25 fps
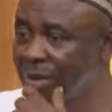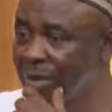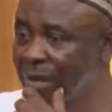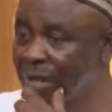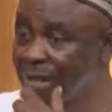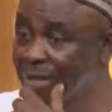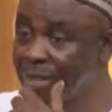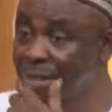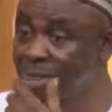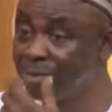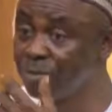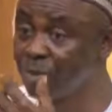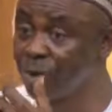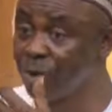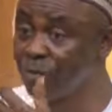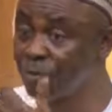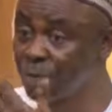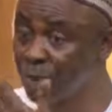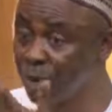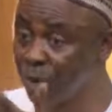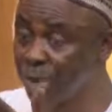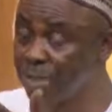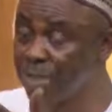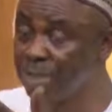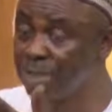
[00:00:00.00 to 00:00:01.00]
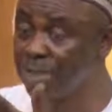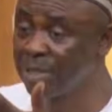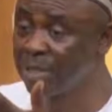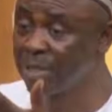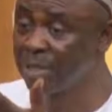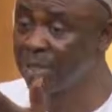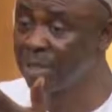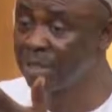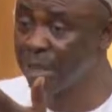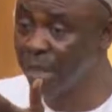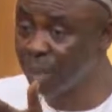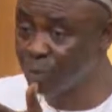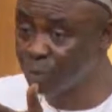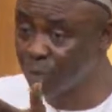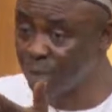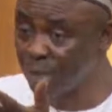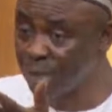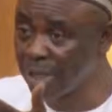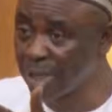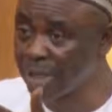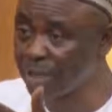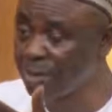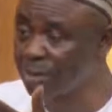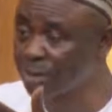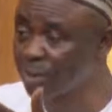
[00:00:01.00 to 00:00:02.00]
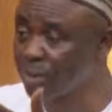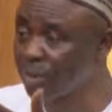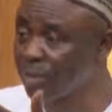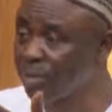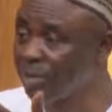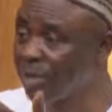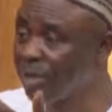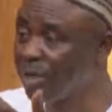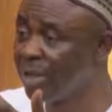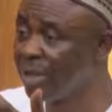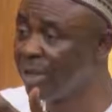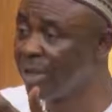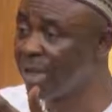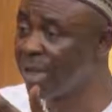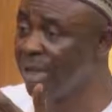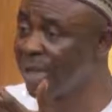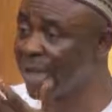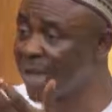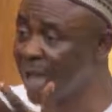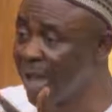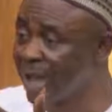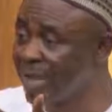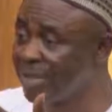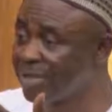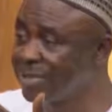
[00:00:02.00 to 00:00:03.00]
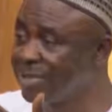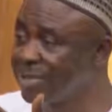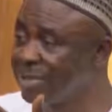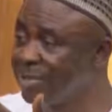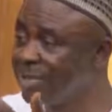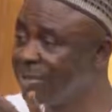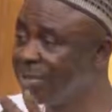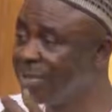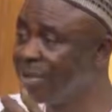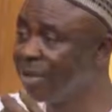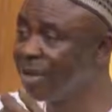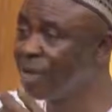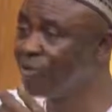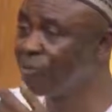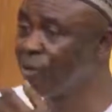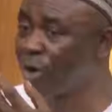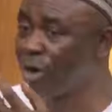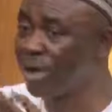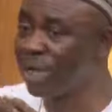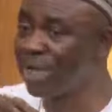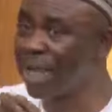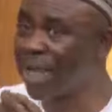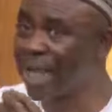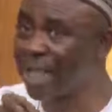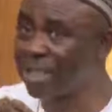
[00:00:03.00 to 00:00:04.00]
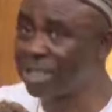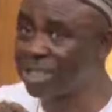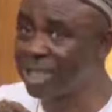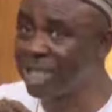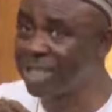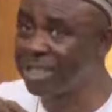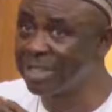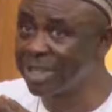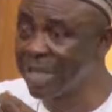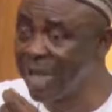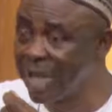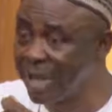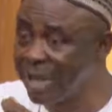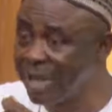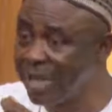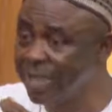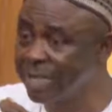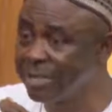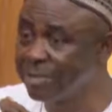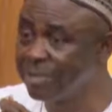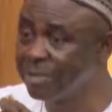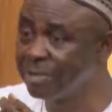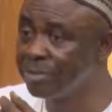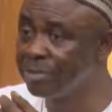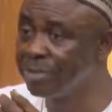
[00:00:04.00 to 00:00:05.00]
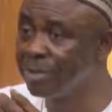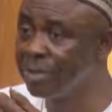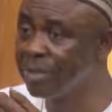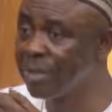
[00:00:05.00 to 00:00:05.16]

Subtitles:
And then, of course, that will lead to enhanced foreign exchange earnings.